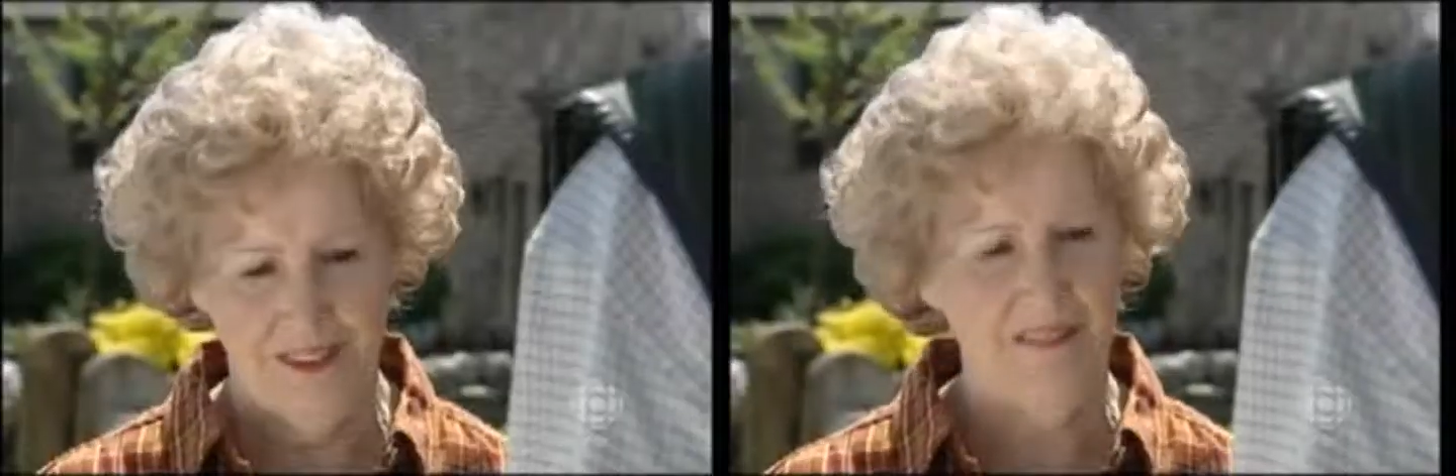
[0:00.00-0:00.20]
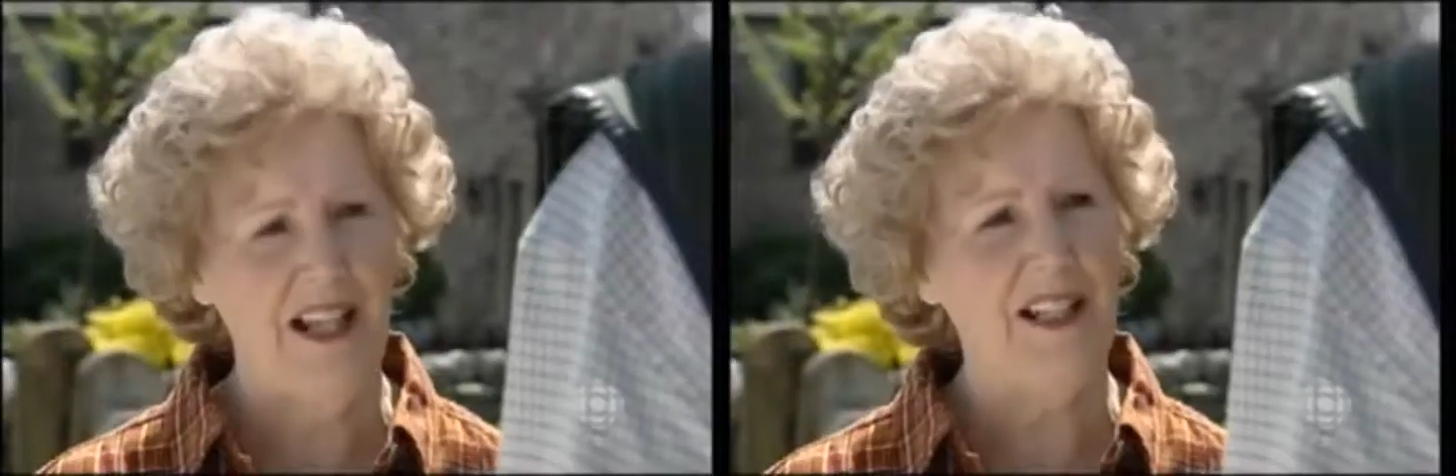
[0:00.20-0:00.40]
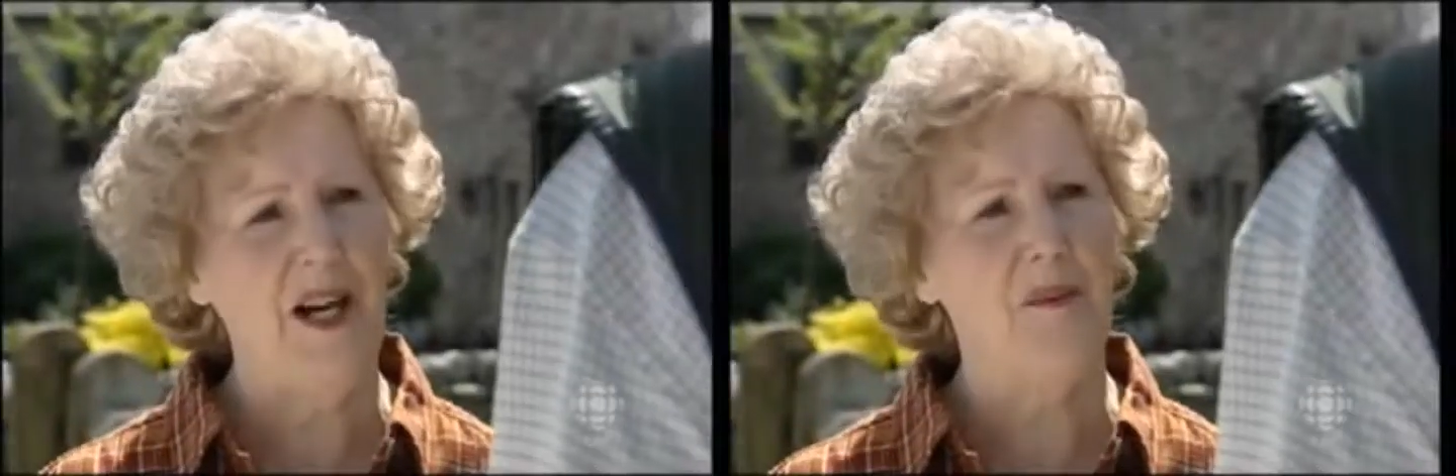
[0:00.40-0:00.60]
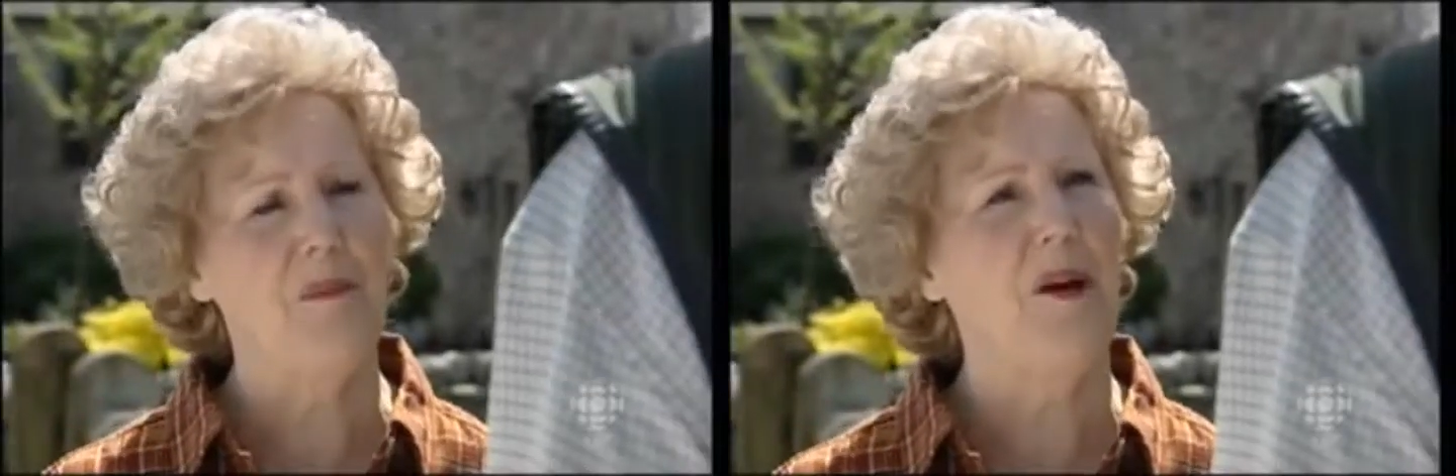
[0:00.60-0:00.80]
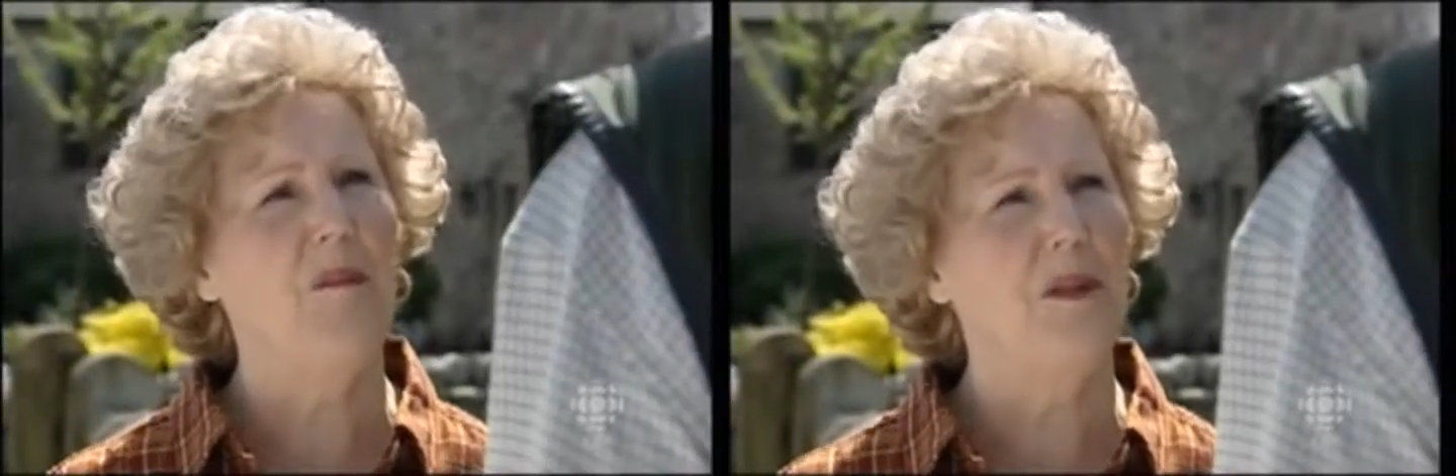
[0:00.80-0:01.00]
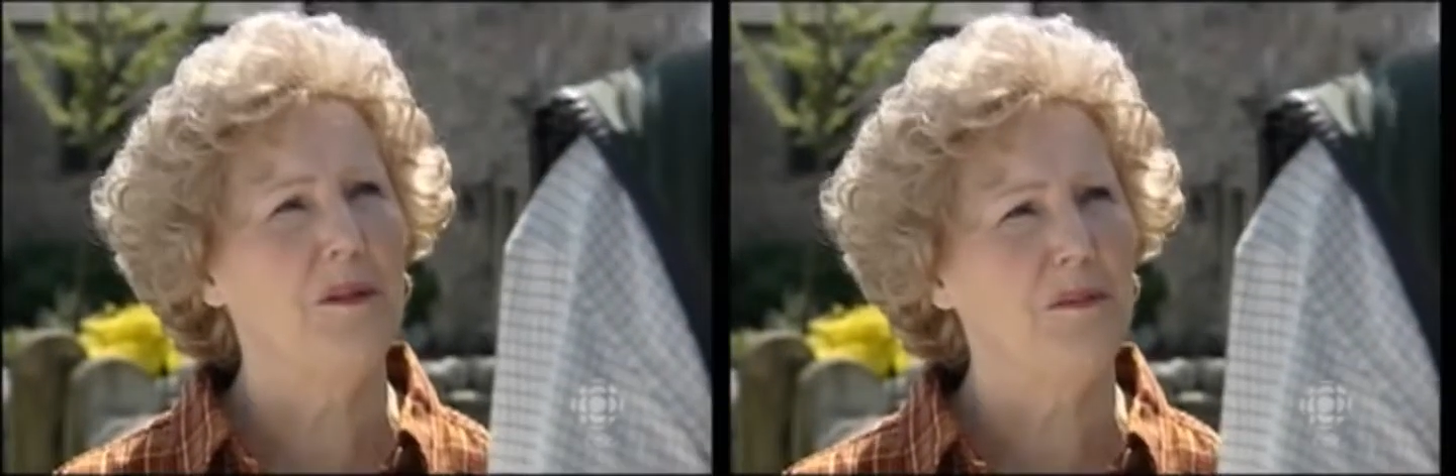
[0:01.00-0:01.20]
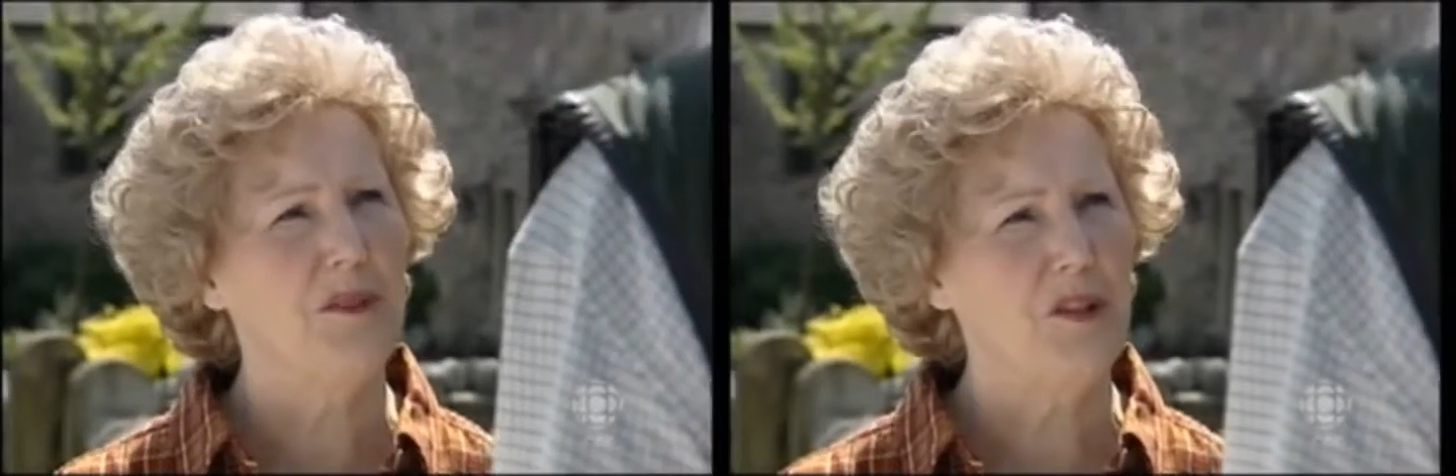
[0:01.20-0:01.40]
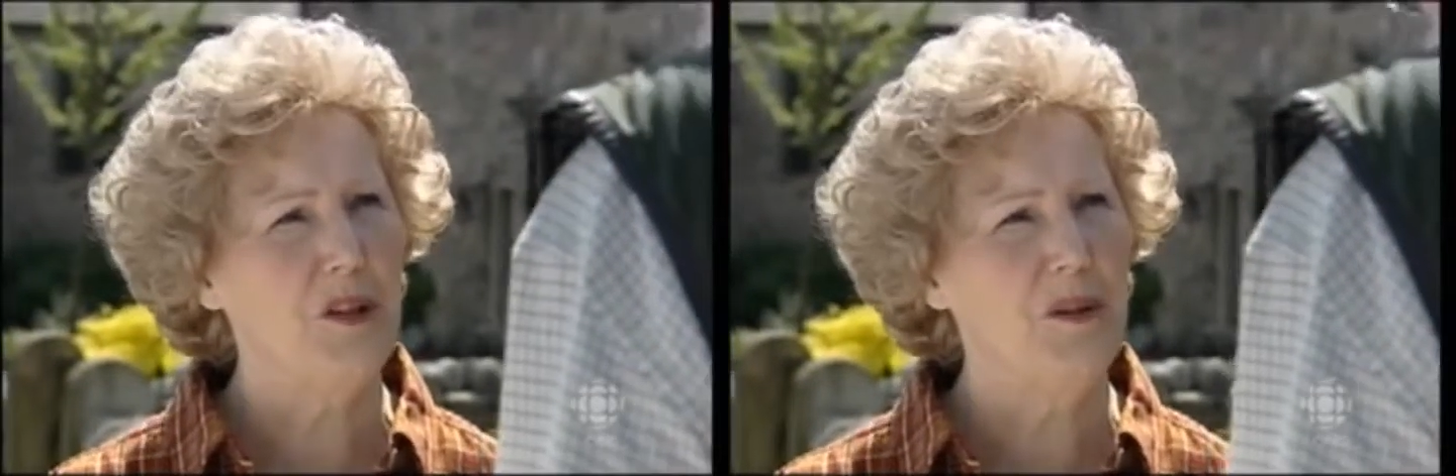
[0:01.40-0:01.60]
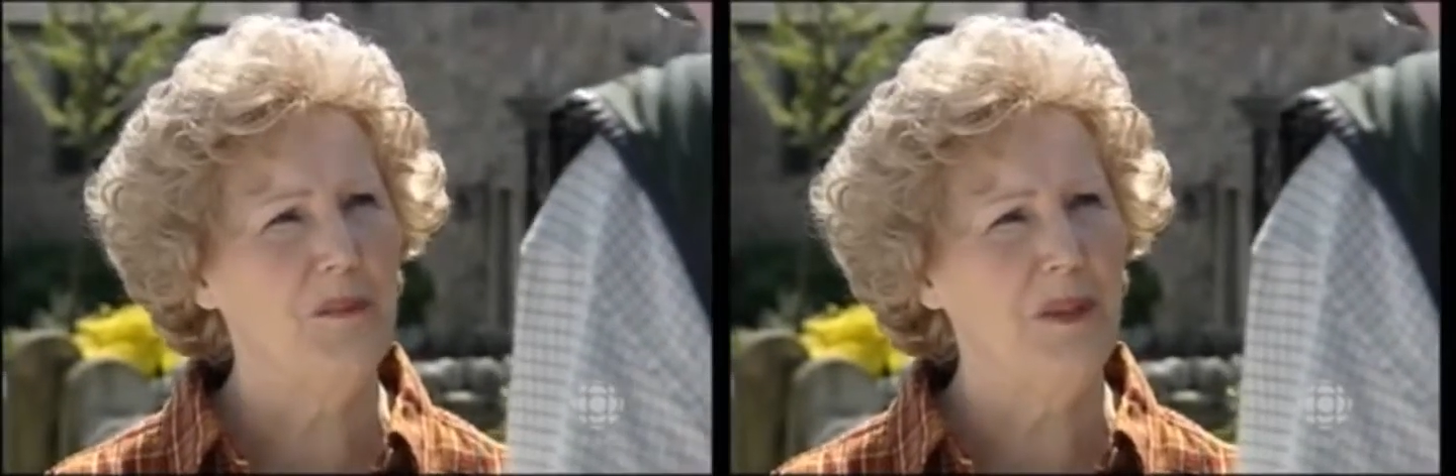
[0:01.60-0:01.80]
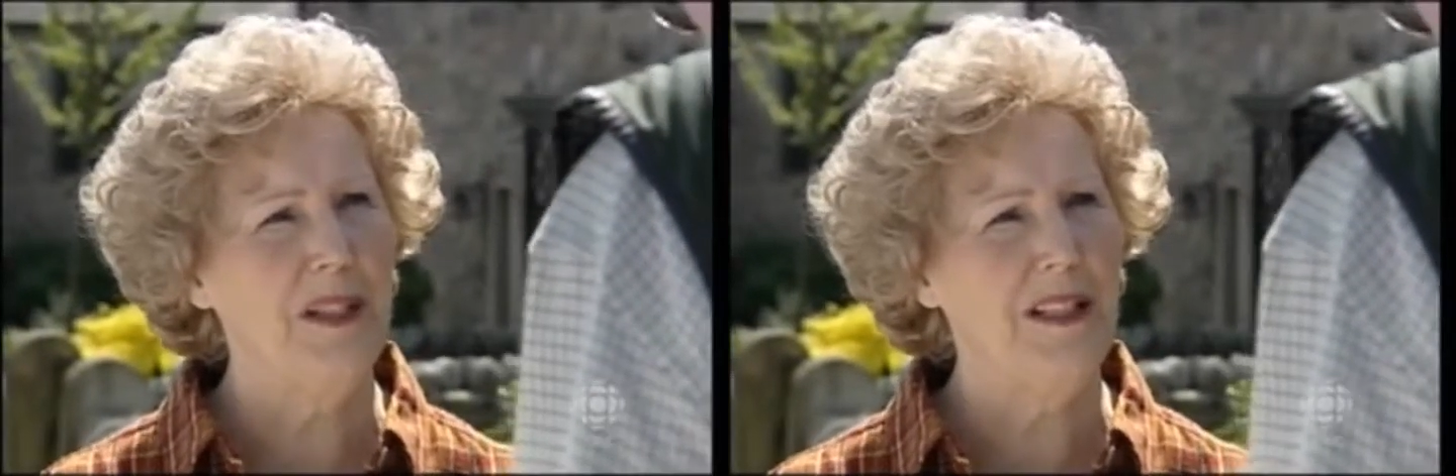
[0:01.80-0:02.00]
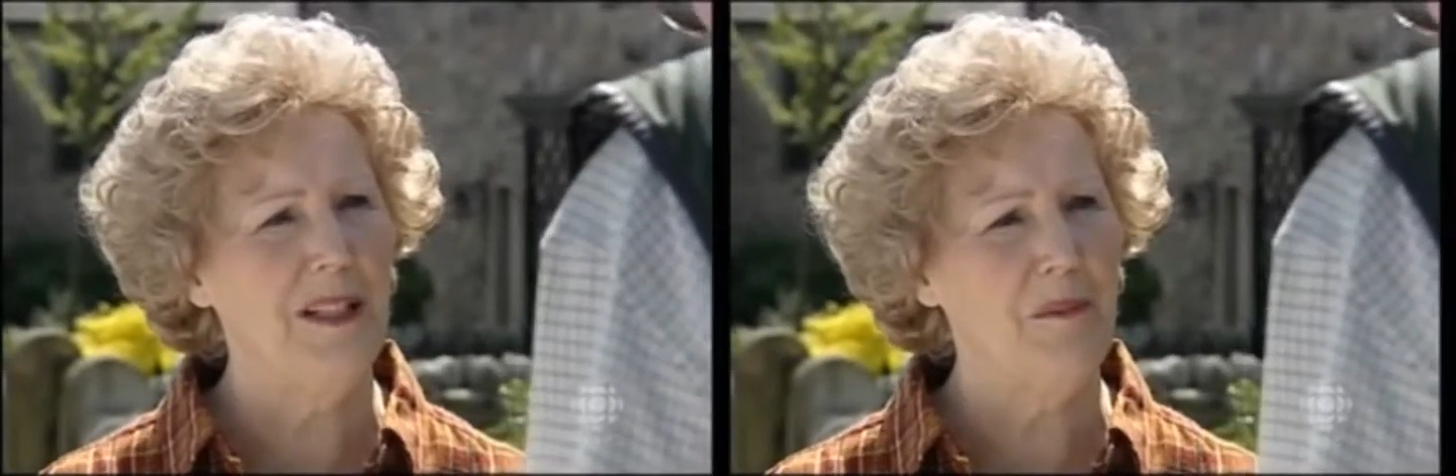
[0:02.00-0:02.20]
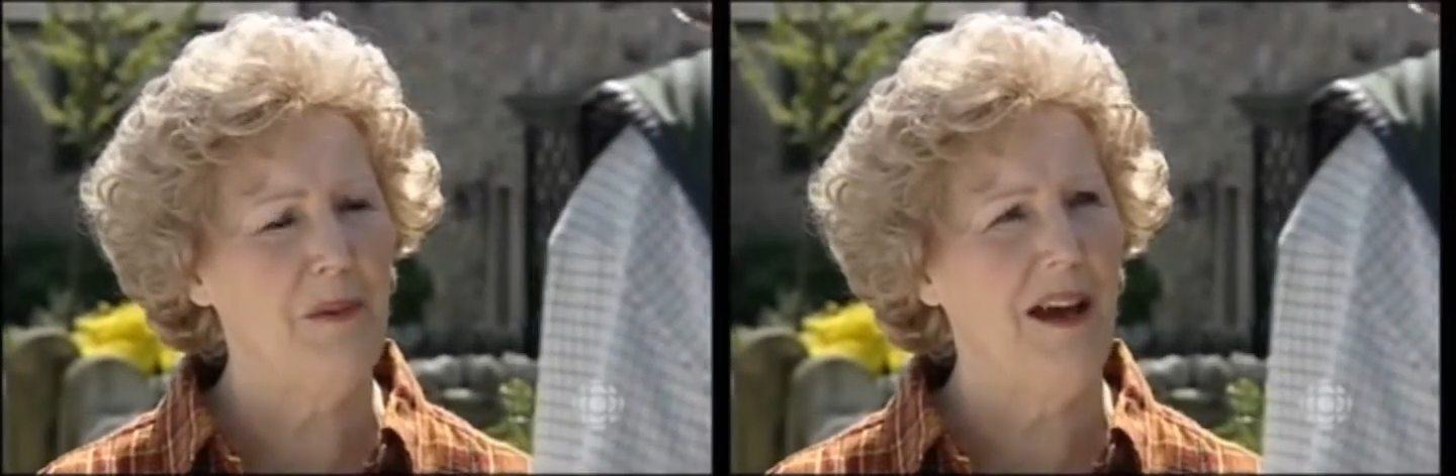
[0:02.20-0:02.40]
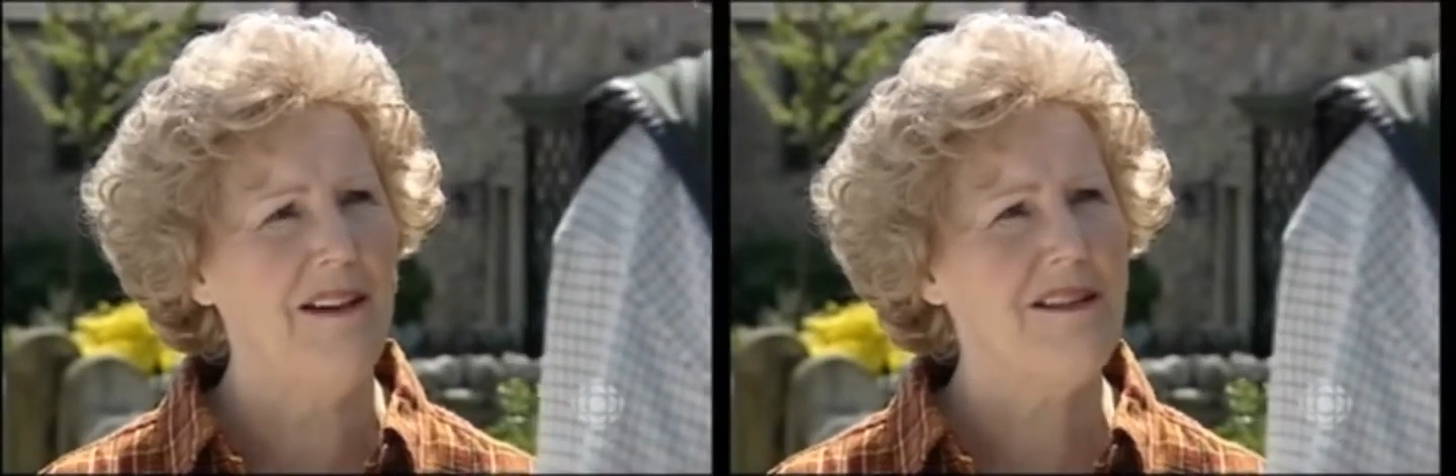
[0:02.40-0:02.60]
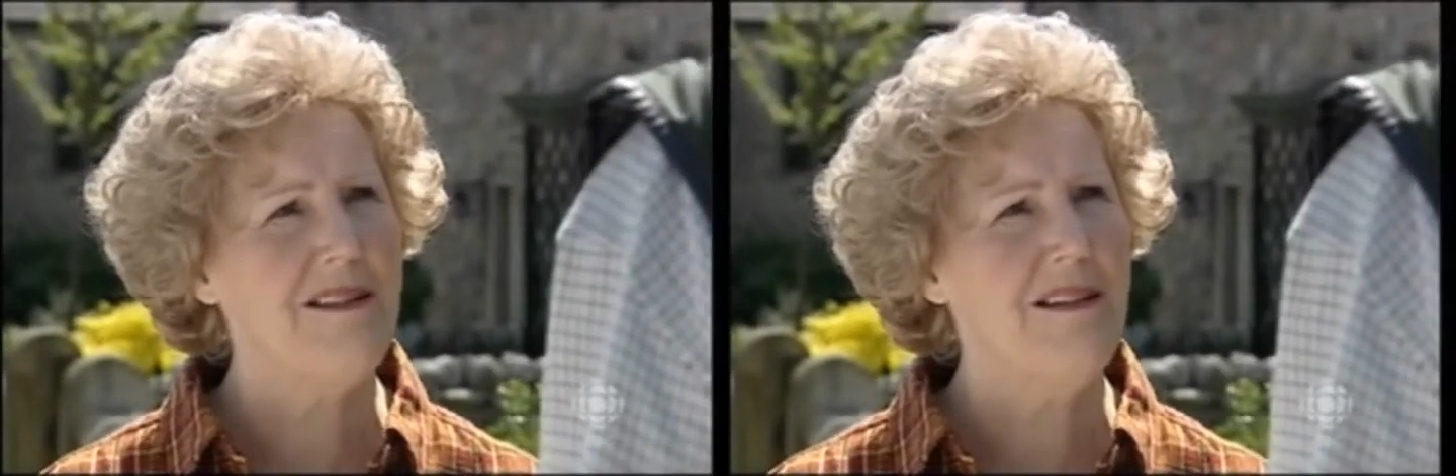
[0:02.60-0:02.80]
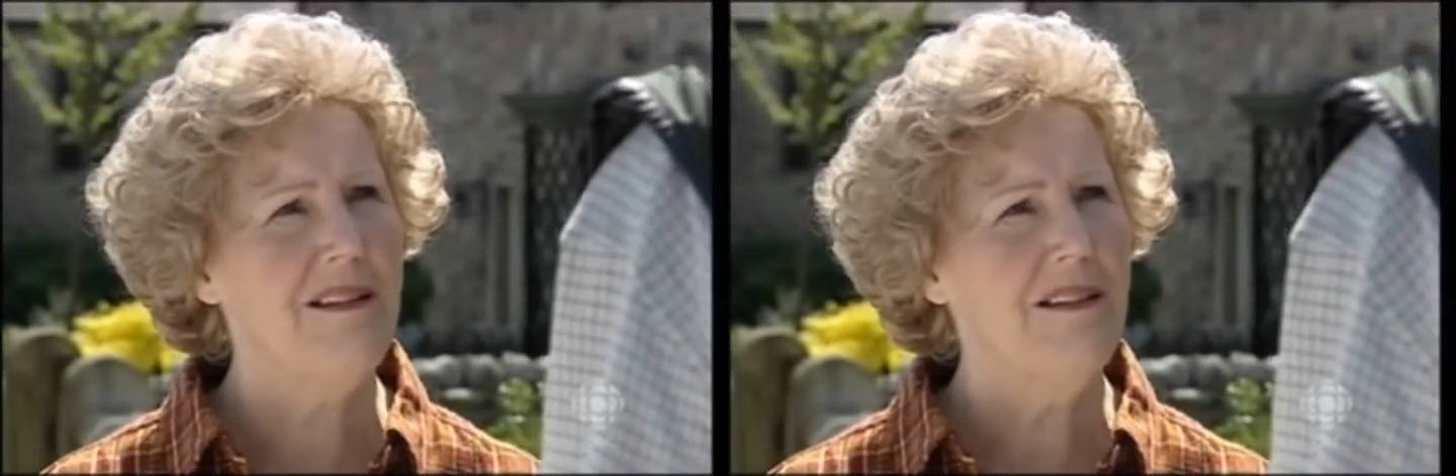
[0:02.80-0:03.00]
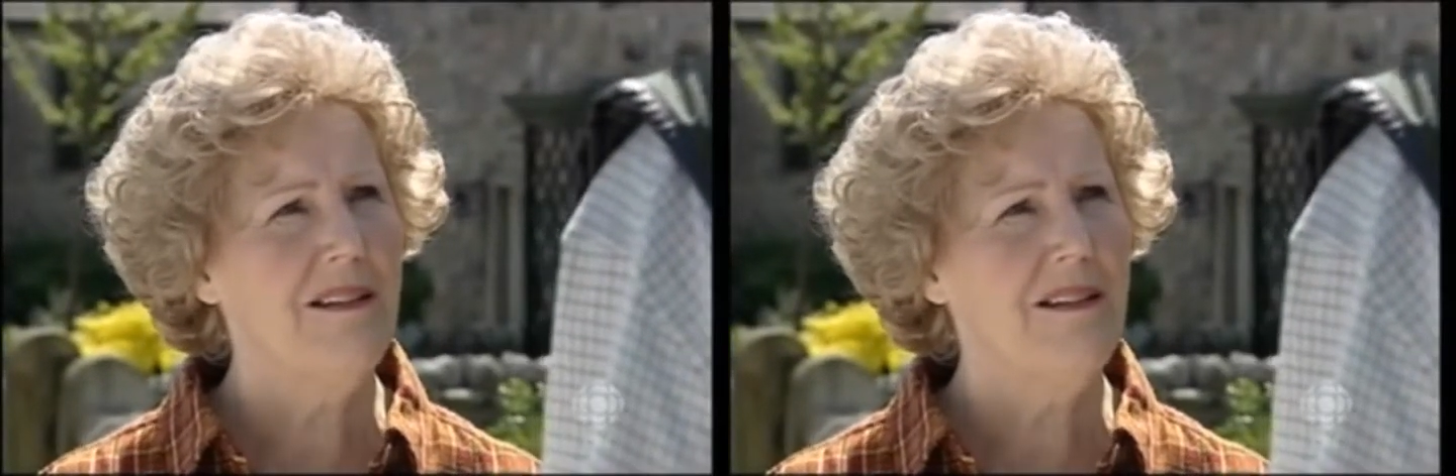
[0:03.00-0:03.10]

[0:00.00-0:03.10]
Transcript: We've had our problems, you and me, in the past.